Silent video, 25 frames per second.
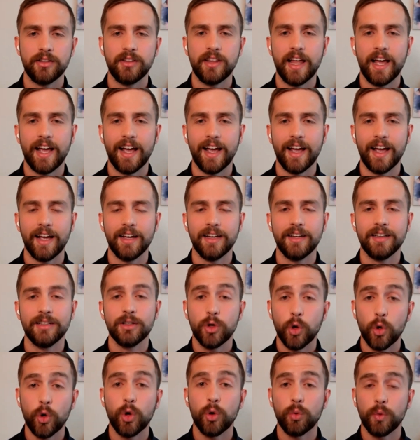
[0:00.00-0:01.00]
that
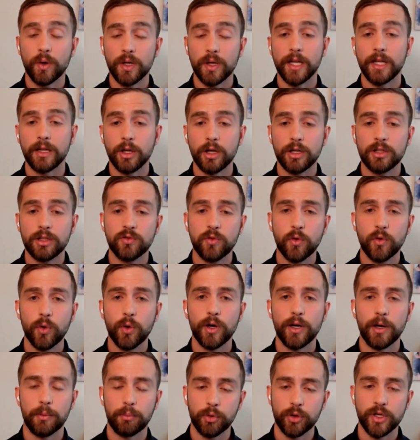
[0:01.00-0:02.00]
Google really looks
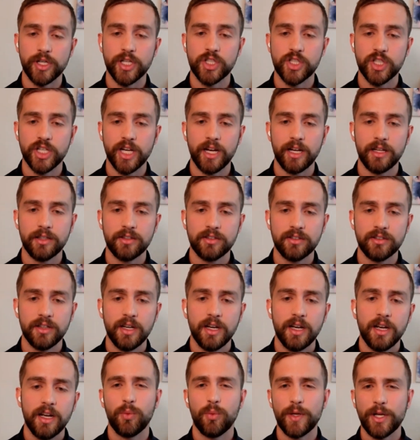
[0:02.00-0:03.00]
for and appreciates.
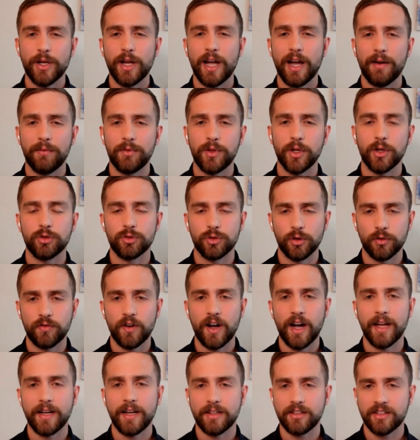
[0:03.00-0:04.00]
When you have those
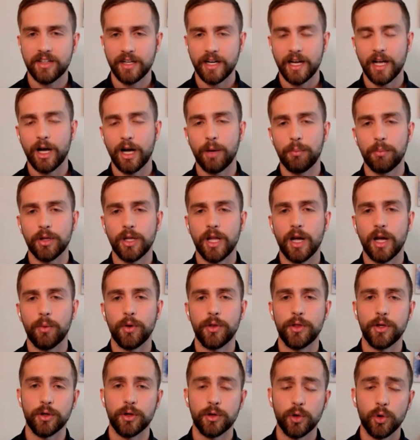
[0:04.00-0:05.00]
refined, it's going to help a lot
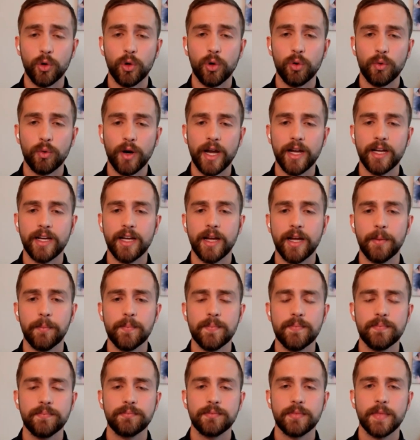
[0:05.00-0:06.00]
with your Google ranking.
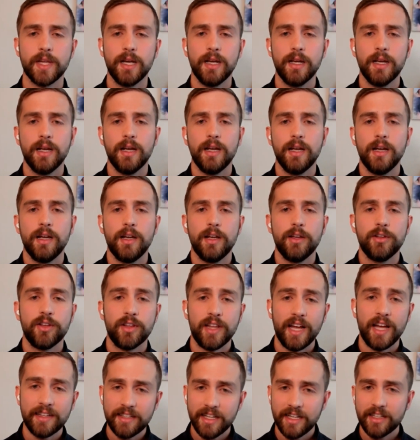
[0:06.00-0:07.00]
So
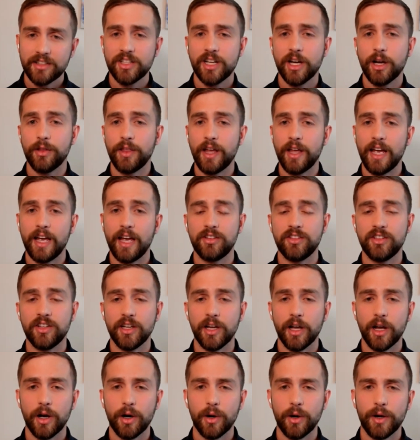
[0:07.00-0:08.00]
that takes care of the
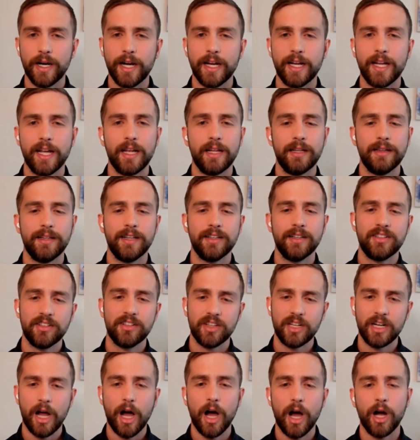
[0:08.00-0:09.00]
SEO. And again, this is
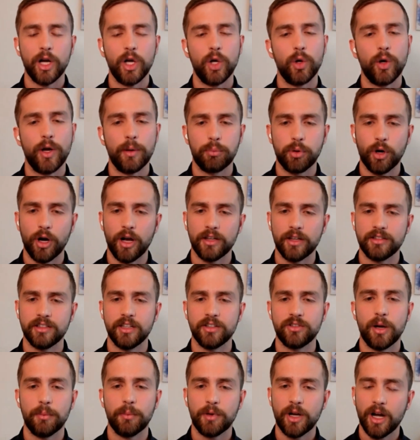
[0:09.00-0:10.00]
an ongoing
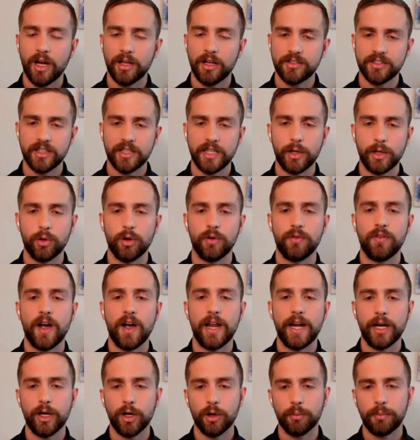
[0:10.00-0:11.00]
process. I'm constantly
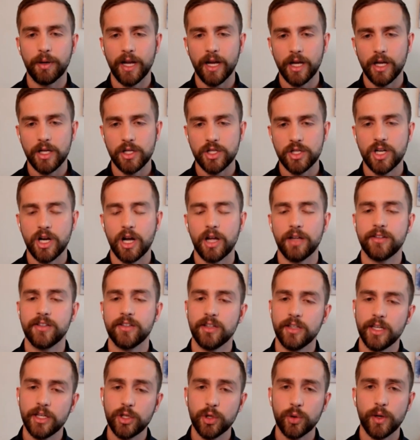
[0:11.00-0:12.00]
refining her page,
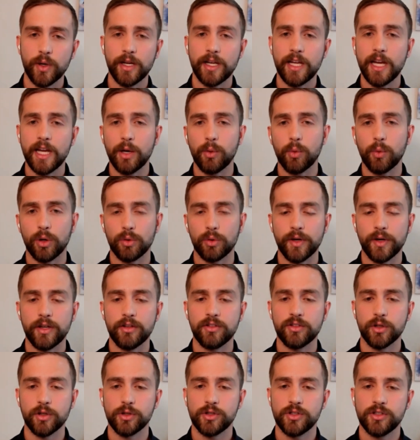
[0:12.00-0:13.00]
constantly doing keyword
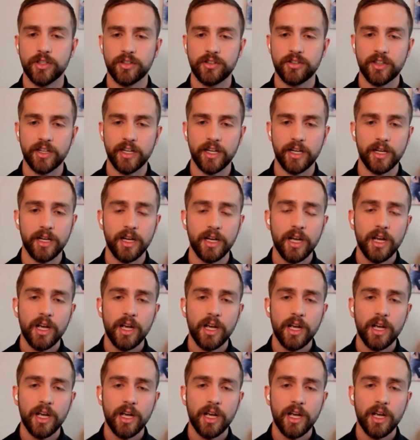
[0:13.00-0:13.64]
research to see